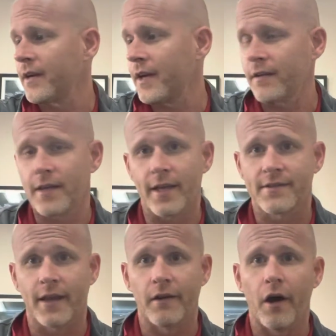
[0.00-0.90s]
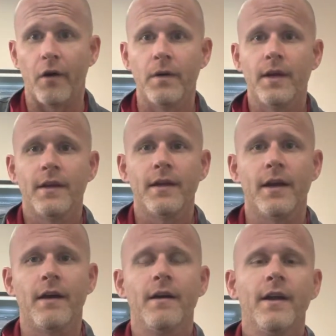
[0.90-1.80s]
You can't say no, you
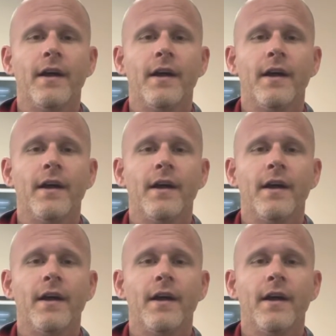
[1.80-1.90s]
know?